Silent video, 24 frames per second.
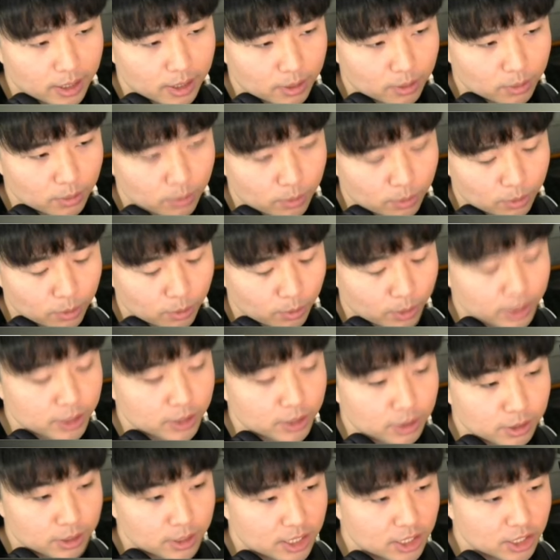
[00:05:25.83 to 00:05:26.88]
want to
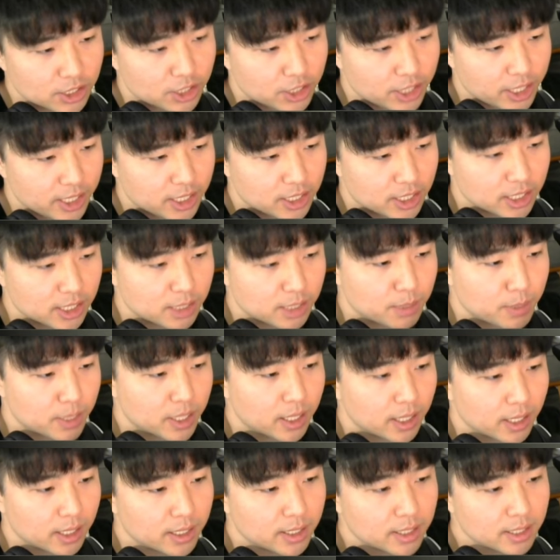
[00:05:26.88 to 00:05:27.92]
do this exchange? It's
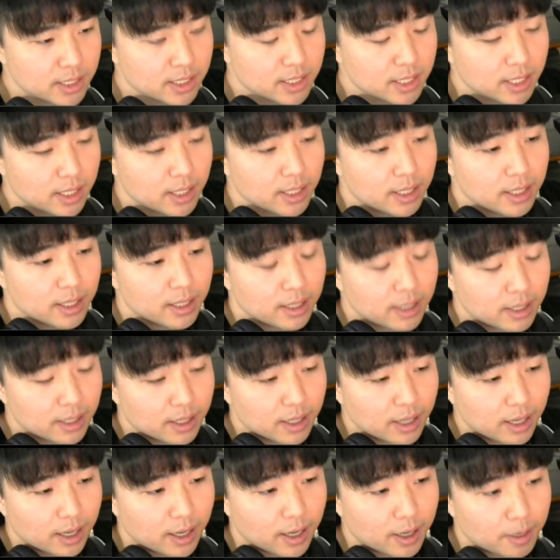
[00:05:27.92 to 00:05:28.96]
because
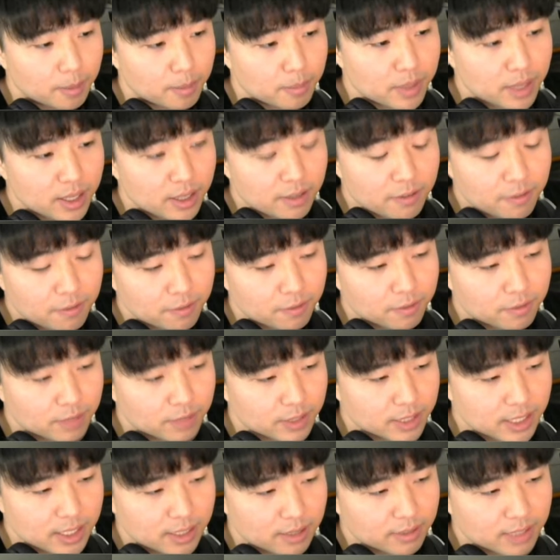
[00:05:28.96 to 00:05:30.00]
if let's
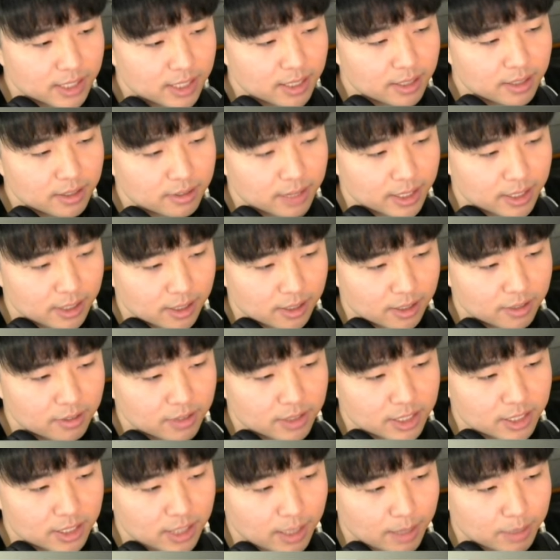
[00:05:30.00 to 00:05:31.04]
say that like none of
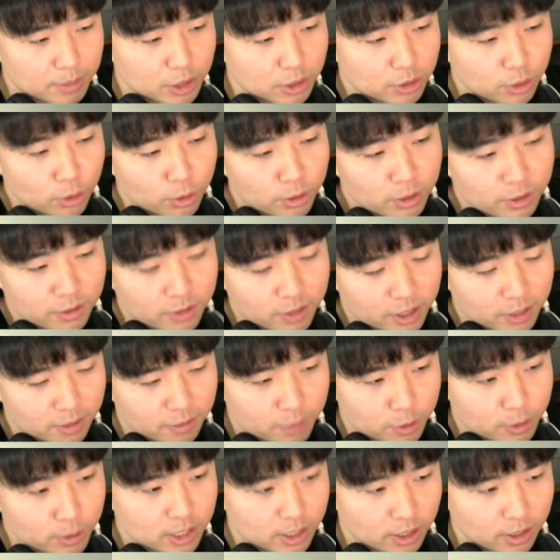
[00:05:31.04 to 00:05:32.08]
this, I'm solely going to
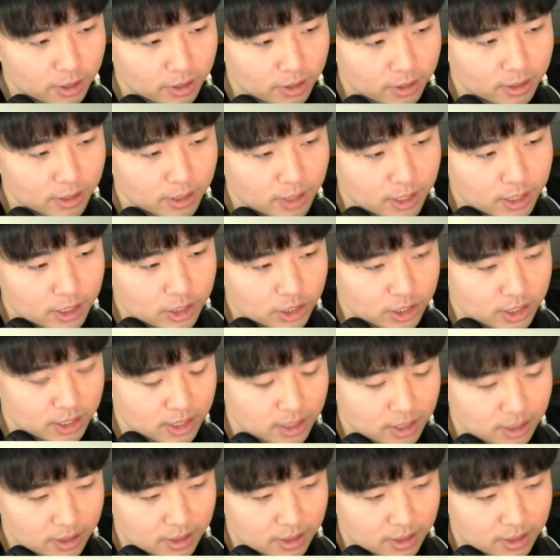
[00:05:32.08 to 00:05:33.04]
focus on just this